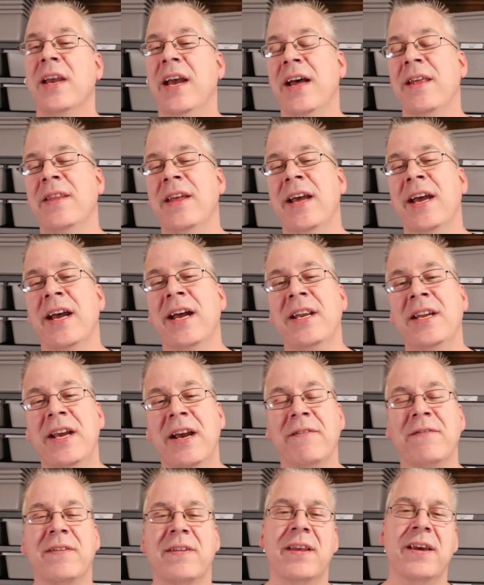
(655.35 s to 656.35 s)
And then you
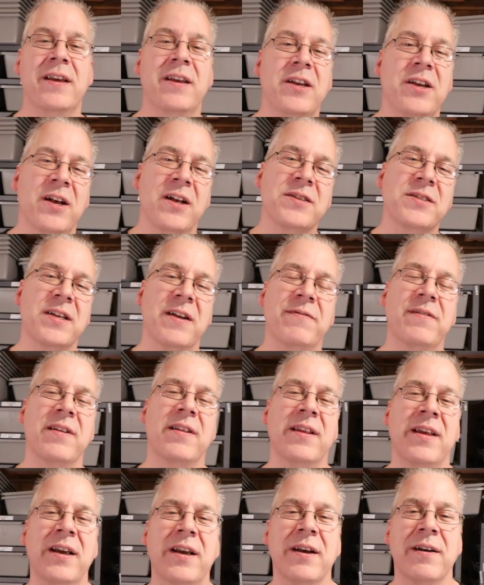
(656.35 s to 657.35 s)
have to think, you also have to
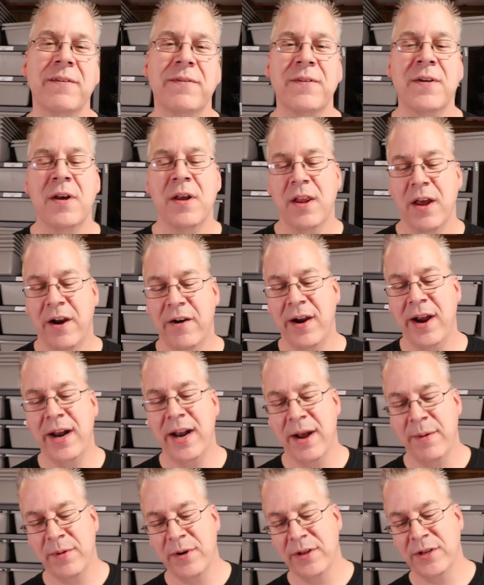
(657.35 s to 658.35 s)
think of, all right,
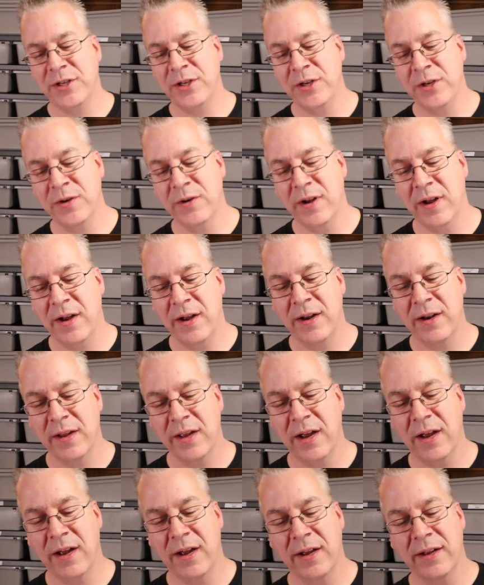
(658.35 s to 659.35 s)
I want to do
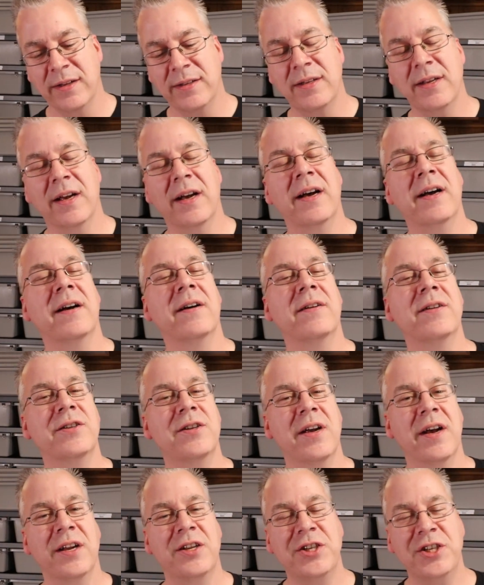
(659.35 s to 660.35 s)

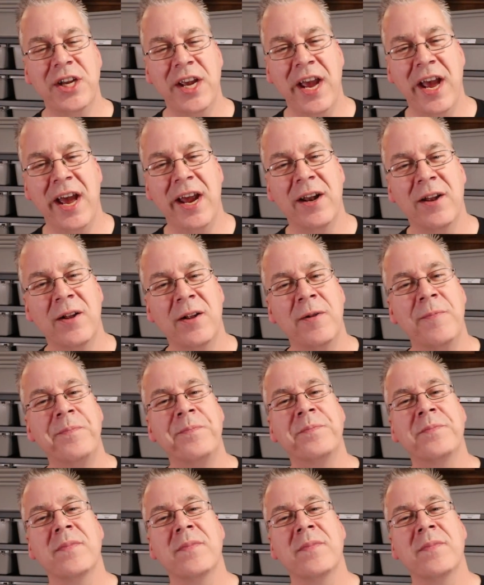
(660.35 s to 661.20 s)
a channel